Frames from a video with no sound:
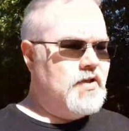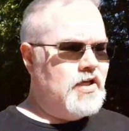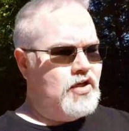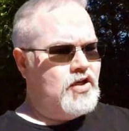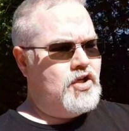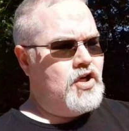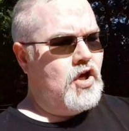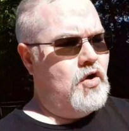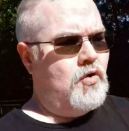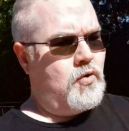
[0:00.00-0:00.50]
a, a
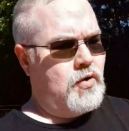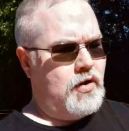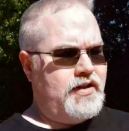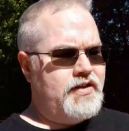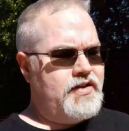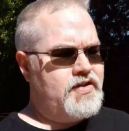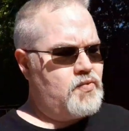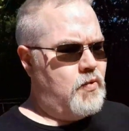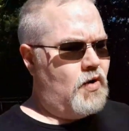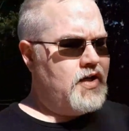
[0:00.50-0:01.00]
go, or at
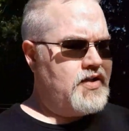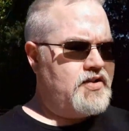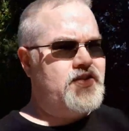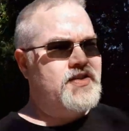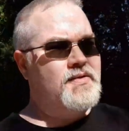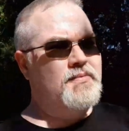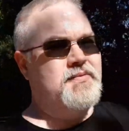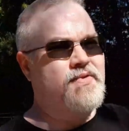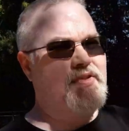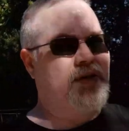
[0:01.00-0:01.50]
least watch
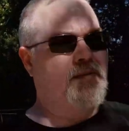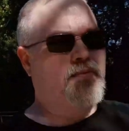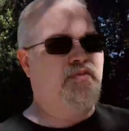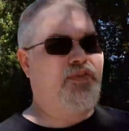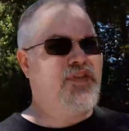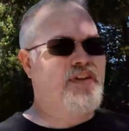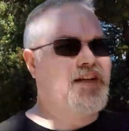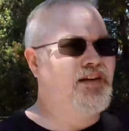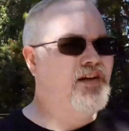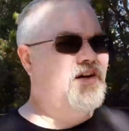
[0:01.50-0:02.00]
some, some
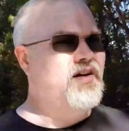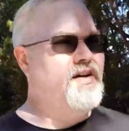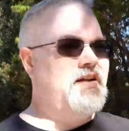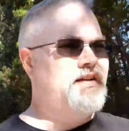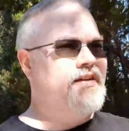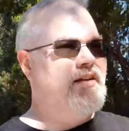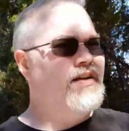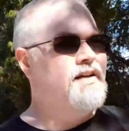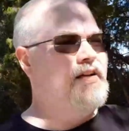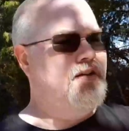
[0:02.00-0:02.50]
of it
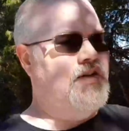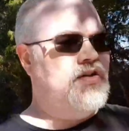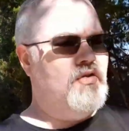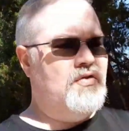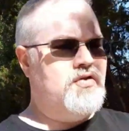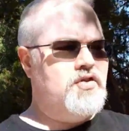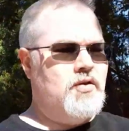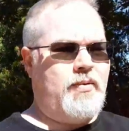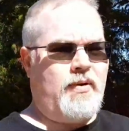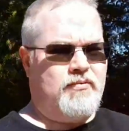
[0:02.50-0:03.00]
on uh,
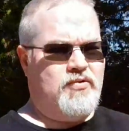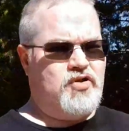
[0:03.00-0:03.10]
YouTube. I'm